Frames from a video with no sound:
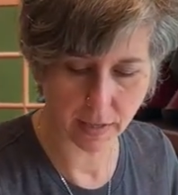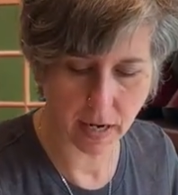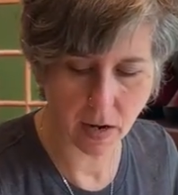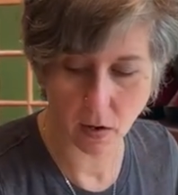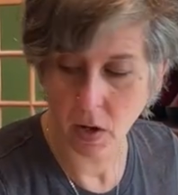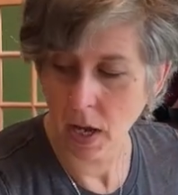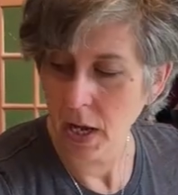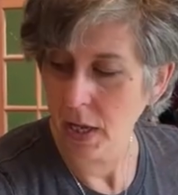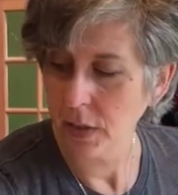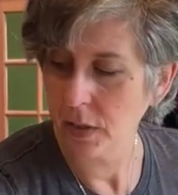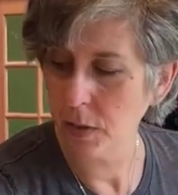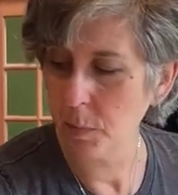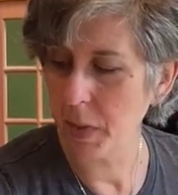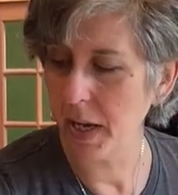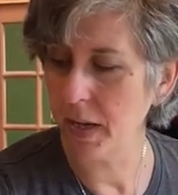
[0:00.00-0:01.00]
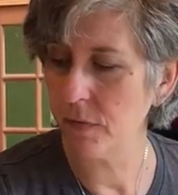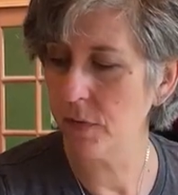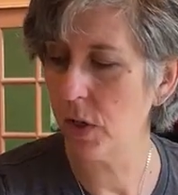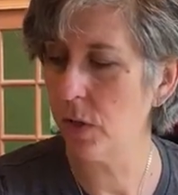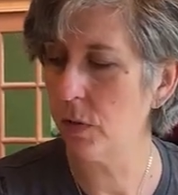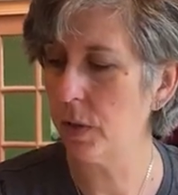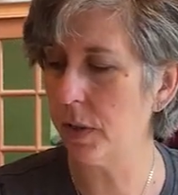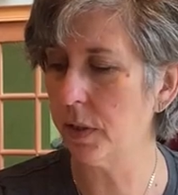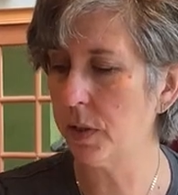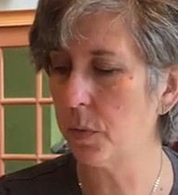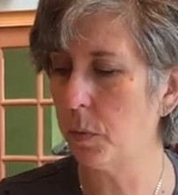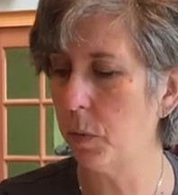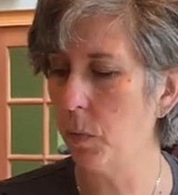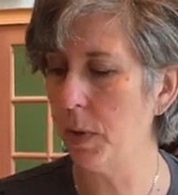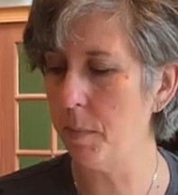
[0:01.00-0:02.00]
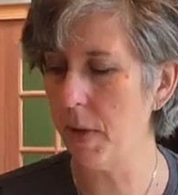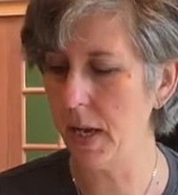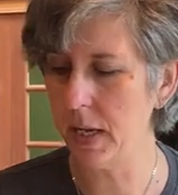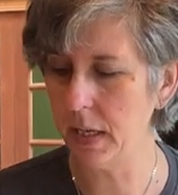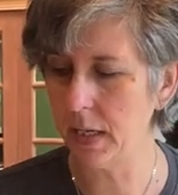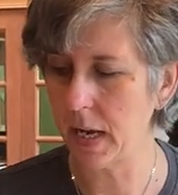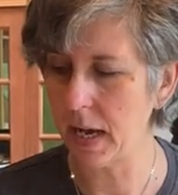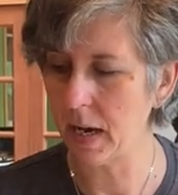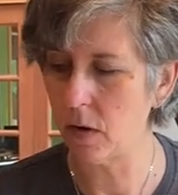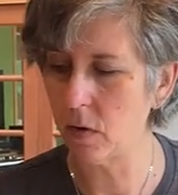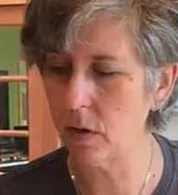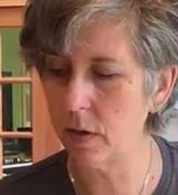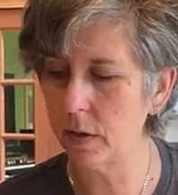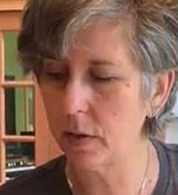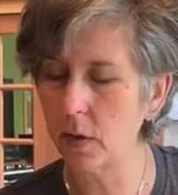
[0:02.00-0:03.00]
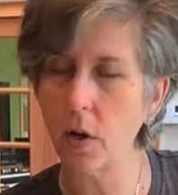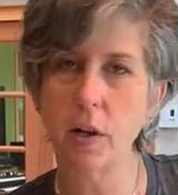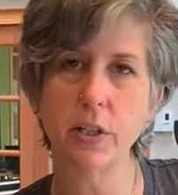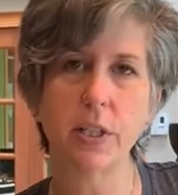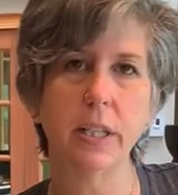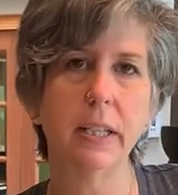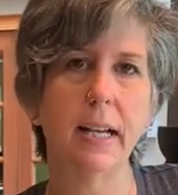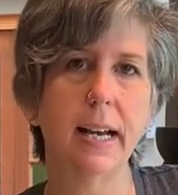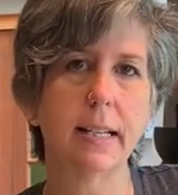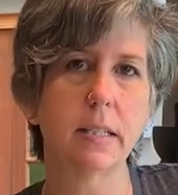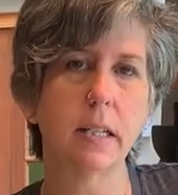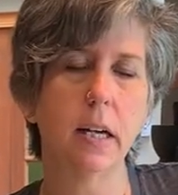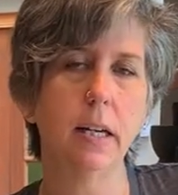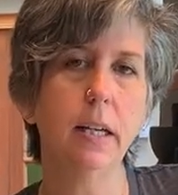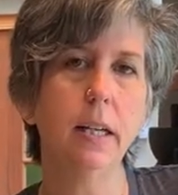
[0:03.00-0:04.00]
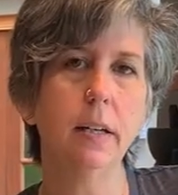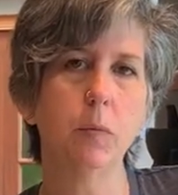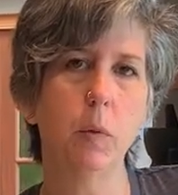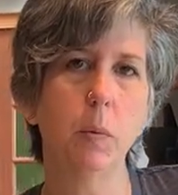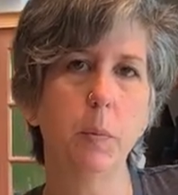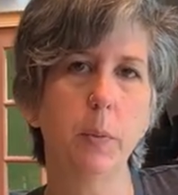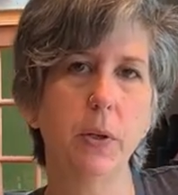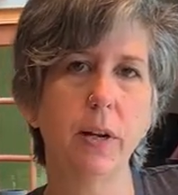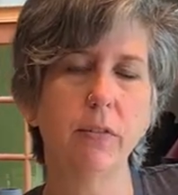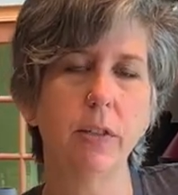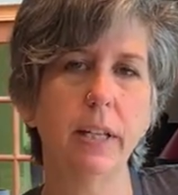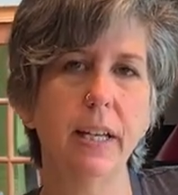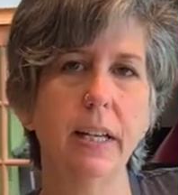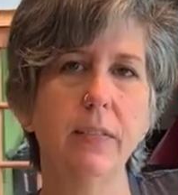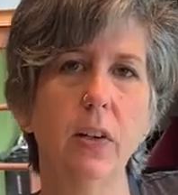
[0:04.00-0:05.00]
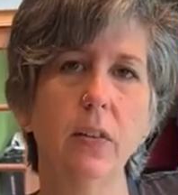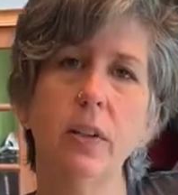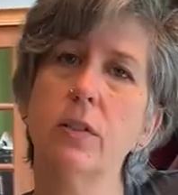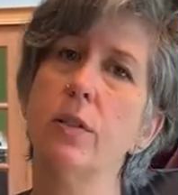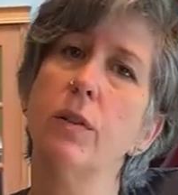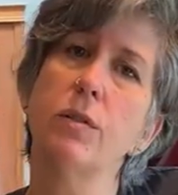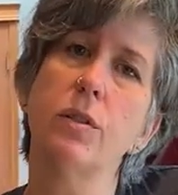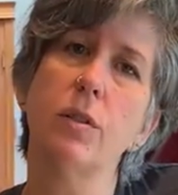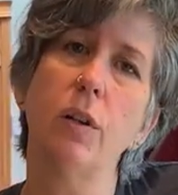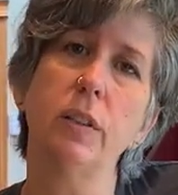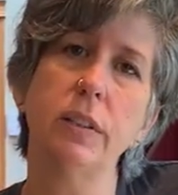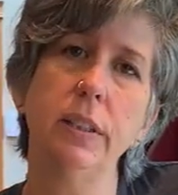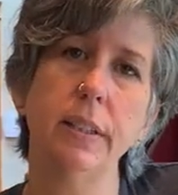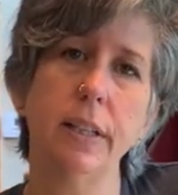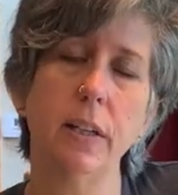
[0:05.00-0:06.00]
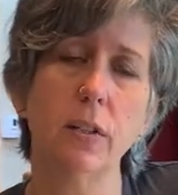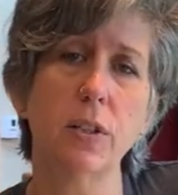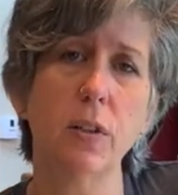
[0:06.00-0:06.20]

Now, you may have noticed when we made our congee last night, when we put everything in there, there's no salt in there.